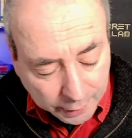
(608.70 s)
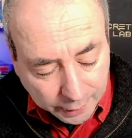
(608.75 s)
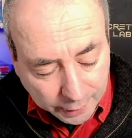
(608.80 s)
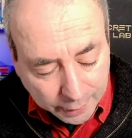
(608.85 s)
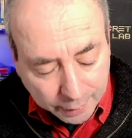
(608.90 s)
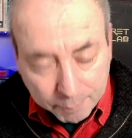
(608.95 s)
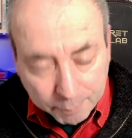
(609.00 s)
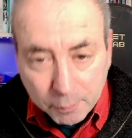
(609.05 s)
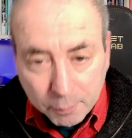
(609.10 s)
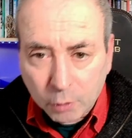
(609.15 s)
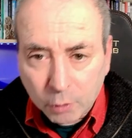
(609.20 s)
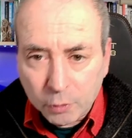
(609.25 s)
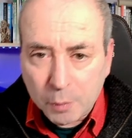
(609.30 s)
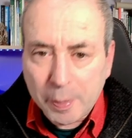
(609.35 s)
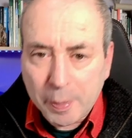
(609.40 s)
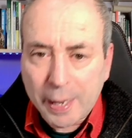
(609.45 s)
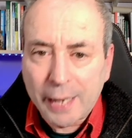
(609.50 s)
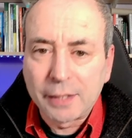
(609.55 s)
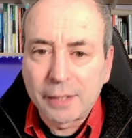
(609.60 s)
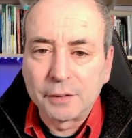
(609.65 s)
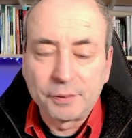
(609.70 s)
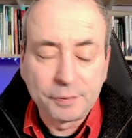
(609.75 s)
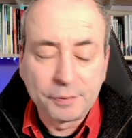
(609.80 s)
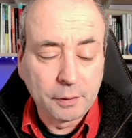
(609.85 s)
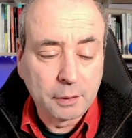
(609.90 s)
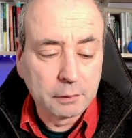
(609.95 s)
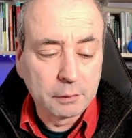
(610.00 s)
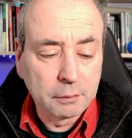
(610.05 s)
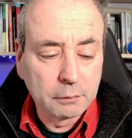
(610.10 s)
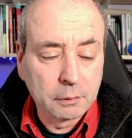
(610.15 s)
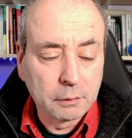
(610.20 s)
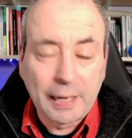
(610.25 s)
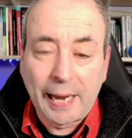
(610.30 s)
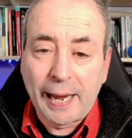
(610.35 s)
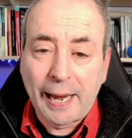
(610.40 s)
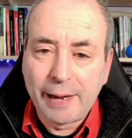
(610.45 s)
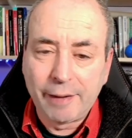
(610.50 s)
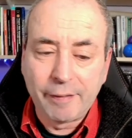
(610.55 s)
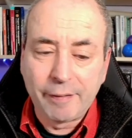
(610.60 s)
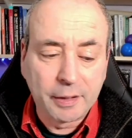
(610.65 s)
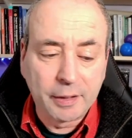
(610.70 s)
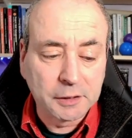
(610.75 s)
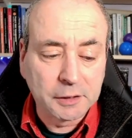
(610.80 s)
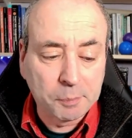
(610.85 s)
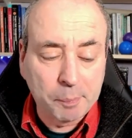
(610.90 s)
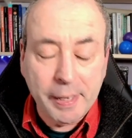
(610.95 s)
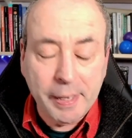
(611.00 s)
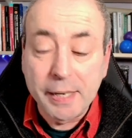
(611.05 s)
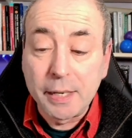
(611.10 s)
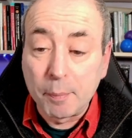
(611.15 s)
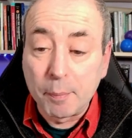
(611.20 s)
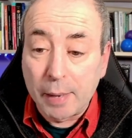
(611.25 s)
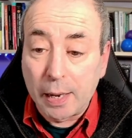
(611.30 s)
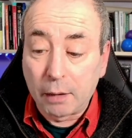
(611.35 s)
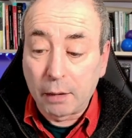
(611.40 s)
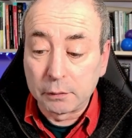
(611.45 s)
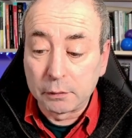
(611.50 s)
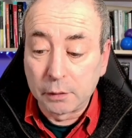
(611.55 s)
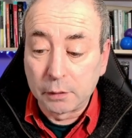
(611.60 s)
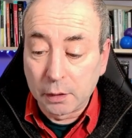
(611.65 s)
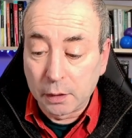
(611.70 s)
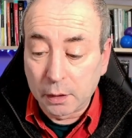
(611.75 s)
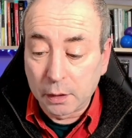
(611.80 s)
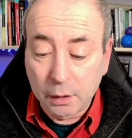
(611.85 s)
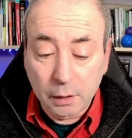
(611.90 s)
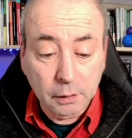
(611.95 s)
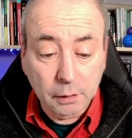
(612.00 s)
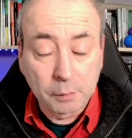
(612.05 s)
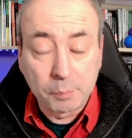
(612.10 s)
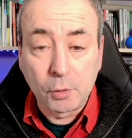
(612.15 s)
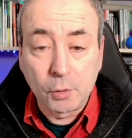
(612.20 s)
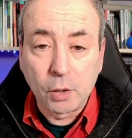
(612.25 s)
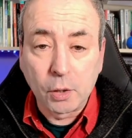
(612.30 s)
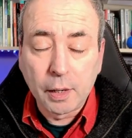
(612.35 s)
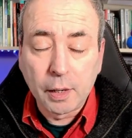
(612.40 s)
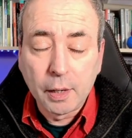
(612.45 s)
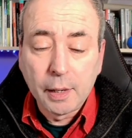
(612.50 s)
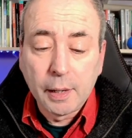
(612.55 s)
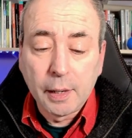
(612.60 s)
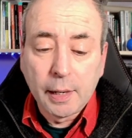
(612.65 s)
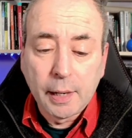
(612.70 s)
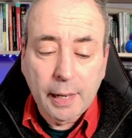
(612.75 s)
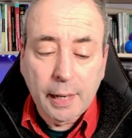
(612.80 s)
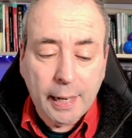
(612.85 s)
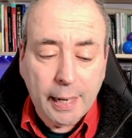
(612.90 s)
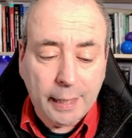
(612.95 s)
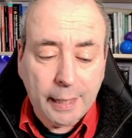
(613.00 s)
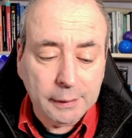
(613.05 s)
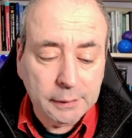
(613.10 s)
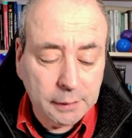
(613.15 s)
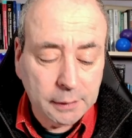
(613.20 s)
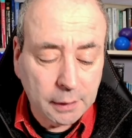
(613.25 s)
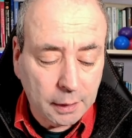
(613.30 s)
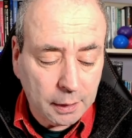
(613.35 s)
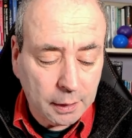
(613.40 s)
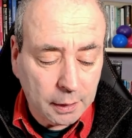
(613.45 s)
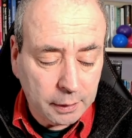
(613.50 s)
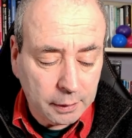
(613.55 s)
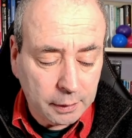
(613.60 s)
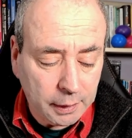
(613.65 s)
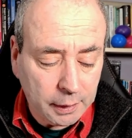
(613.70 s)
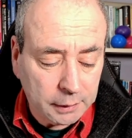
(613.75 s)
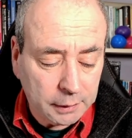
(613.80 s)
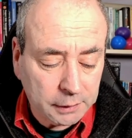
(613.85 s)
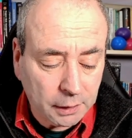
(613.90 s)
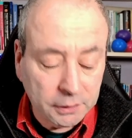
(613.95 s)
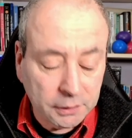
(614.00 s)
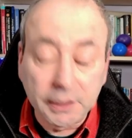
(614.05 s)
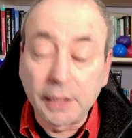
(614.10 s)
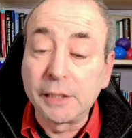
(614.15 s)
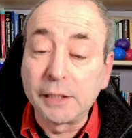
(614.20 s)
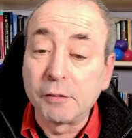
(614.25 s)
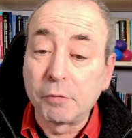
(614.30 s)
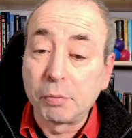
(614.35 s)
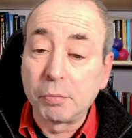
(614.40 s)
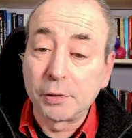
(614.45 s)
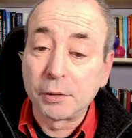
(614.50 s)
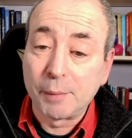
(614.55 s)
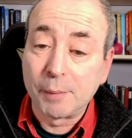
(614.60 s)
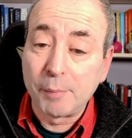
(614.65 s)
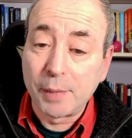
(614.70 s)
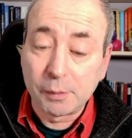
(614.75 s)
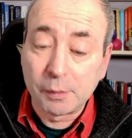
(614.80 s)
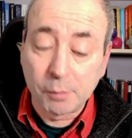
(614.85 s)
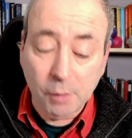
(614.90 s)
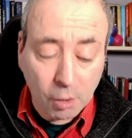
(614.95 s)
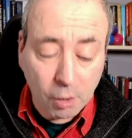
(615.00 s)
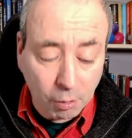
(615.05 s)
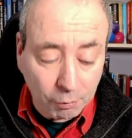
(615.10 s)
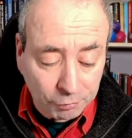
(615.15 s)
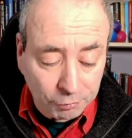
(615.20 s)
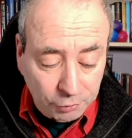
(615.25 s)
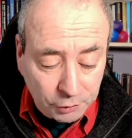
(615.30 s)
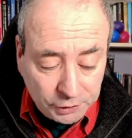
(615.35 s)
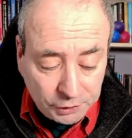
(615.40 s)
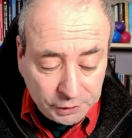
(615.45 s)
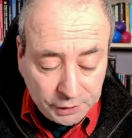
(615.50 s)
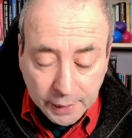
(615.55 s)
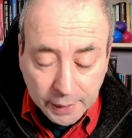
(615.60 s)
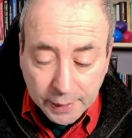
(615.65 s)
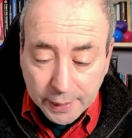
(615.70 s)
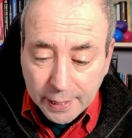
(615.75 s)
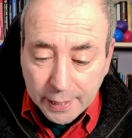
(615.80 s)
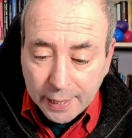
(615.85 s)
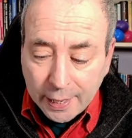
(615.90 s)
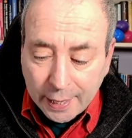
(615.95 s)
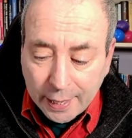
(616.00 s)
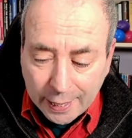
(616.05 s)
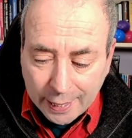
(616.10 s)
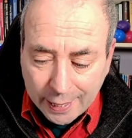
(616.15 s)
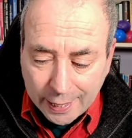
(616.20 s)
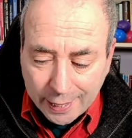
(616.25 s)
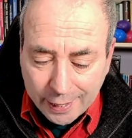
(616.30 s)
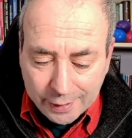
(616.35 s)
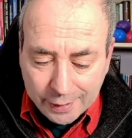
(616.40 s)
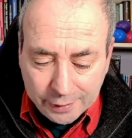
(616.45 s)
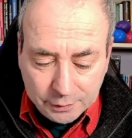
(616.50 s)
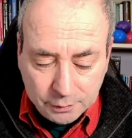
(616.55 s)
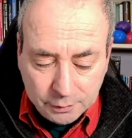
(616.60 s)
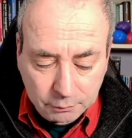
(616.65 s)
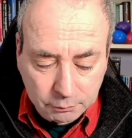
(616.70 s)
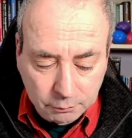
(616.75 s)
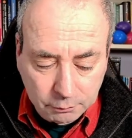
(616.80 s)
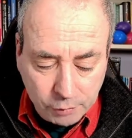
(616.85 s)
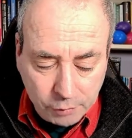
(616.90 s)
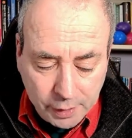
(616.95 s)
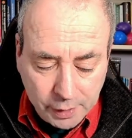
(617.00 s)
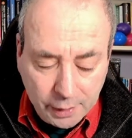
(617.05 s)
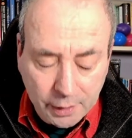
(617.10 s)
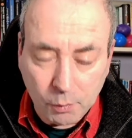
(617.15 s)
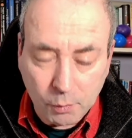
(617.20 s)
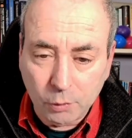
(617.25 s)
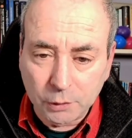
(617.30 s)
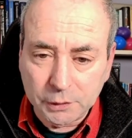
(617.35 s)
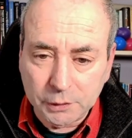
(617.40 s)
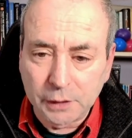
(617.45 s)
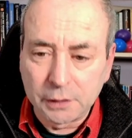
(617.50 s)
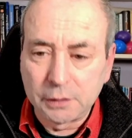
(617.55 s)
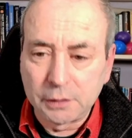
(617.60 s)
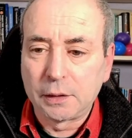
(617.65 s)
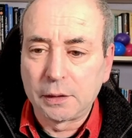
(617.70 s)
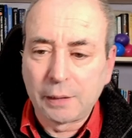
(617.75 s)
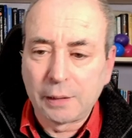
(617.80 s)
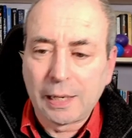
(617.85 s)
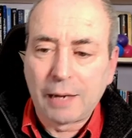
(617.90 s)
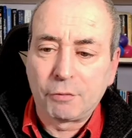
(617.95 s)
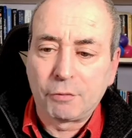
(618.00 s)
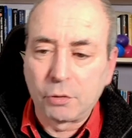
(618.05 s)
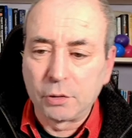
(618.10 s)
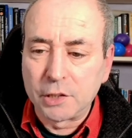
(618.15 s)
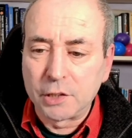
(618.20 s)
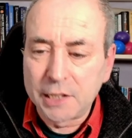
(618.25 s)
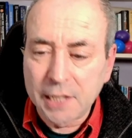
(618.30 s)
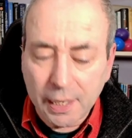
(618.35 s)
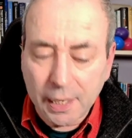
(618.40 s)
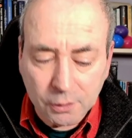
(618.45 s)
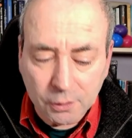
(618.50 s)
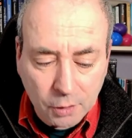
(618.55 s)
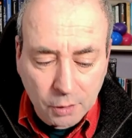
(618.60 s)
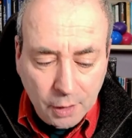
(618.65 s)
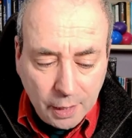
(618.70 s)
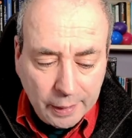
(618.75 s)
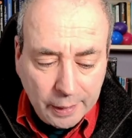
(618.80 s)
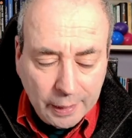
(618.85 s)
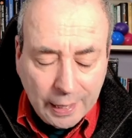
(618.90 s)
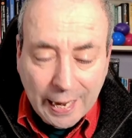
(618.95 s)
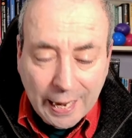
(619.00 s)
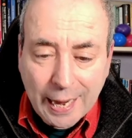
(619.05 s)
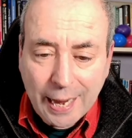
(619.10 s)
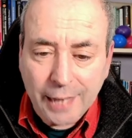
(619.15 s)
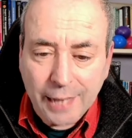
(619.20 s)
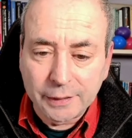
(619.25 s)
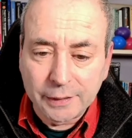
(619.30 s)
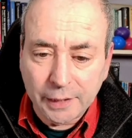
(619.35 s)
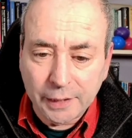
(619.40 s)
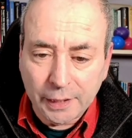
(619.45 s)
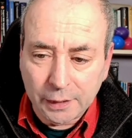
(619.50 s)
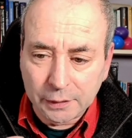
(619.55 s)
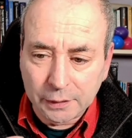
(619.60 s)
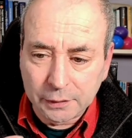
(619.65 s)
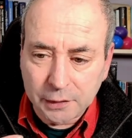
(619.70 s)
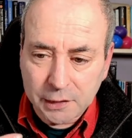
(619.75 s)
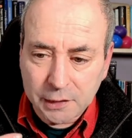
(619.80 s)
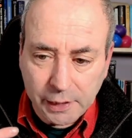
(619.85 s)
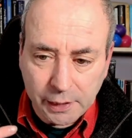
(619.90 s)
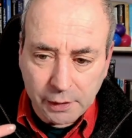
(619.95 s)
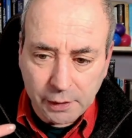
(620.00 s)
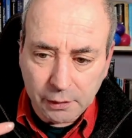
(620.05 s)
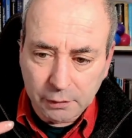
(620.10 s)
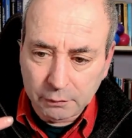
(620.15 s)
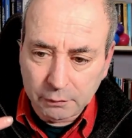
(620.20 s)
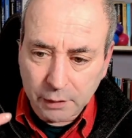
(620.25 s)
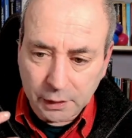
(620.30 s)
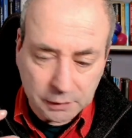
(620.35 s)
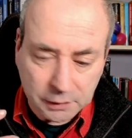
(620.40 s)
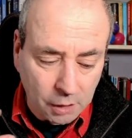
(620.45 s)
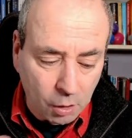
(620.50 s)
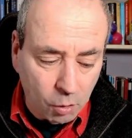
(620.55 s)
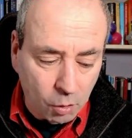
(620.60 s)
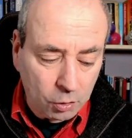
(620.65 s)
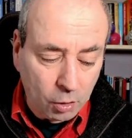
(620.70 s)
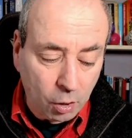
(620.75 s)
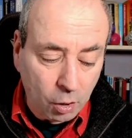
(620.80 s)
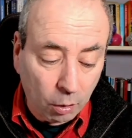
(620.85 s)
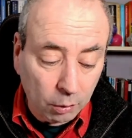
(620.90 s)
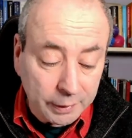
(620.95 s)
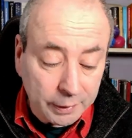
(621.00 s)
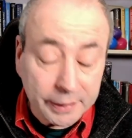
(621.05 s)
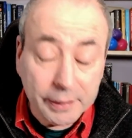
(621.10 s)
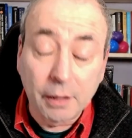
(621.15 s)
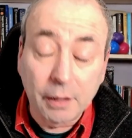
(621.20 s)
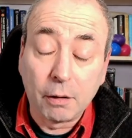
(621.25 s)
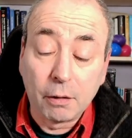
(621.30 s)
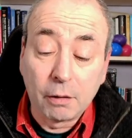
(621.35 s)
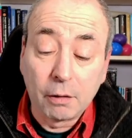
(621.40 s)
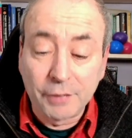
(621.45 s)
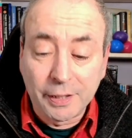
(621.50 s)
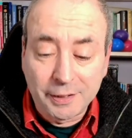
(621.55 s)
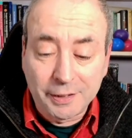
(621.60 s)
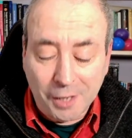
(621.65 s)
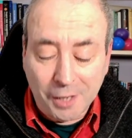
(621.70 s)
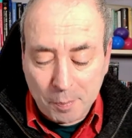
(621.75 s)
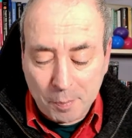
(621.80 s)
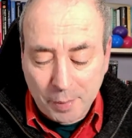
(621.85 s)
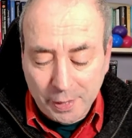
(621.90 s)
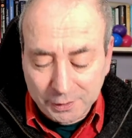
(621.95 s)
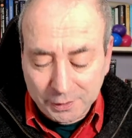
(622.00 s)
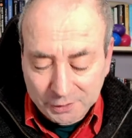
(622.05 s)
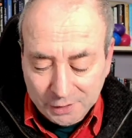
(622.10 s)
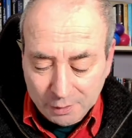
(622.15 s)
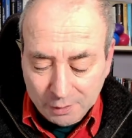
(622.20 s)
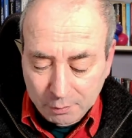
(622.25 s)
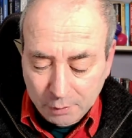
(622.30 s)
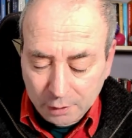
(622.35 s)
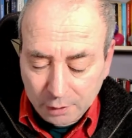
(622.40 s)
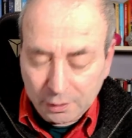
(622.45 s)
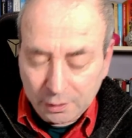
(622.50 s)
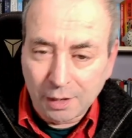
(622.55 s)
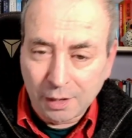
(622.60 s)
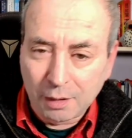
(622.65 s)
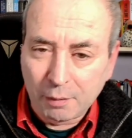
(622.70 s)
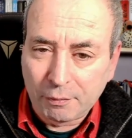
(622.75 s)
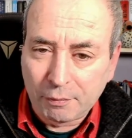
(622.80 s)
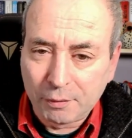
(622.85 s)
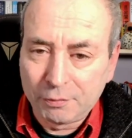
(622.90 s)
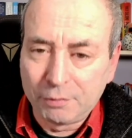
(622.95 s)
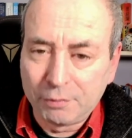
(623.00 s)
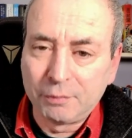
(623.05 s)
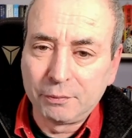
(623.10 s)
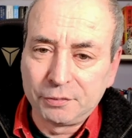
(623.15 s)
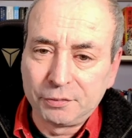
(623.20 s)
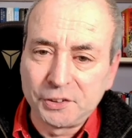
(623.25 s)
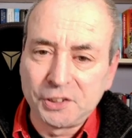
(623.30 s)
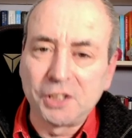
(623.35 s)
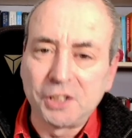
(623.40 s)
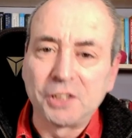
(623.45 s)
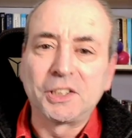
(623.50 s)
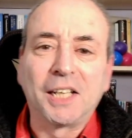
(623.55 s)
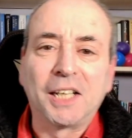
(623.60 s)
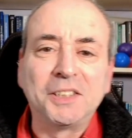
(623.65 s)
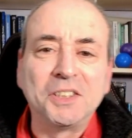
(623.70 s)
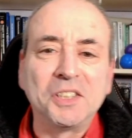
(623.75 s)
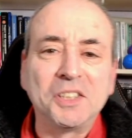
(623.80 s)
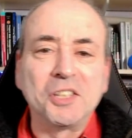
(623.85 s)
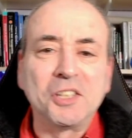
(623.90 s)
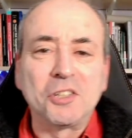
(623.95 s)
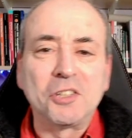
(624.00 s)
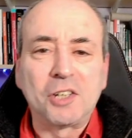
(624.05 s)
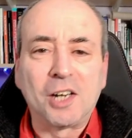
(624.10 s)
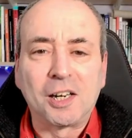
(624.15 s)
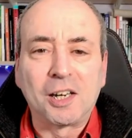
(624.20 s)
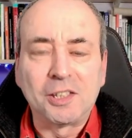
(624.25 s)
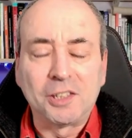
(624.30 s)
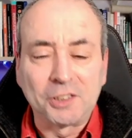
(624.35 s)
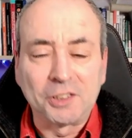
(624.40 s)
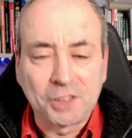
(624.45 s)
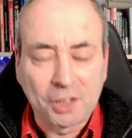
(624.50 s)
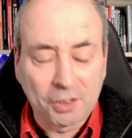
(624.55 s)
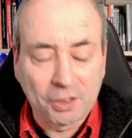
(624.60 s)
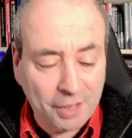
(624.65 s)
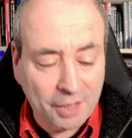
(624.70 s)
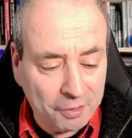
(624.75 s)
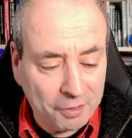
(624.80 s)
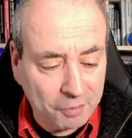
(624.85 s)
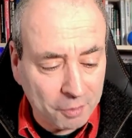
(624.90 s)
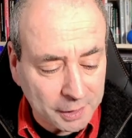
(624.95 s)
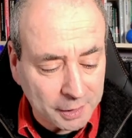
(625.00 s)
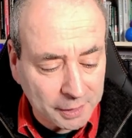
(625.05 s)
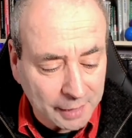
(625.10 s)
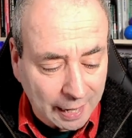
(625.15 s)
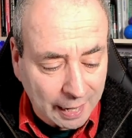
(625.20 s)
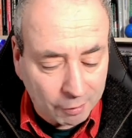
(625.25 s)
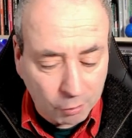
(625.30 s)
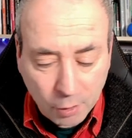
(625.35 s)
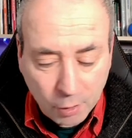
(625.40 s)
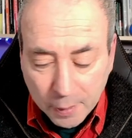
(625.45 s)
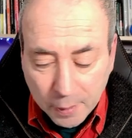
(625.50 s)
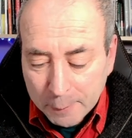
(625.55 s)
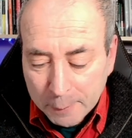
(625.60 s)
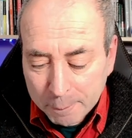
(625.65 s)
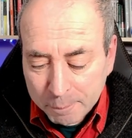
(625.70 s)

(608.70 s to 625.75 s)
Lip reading: on the back of hearing her speak about the book at the Association for Project Management conference, and really wanted to have her on the channel. And she is an old colleague of Eddie Obeng's, and kind of facilitated the introduction. So thank you very much, Carol.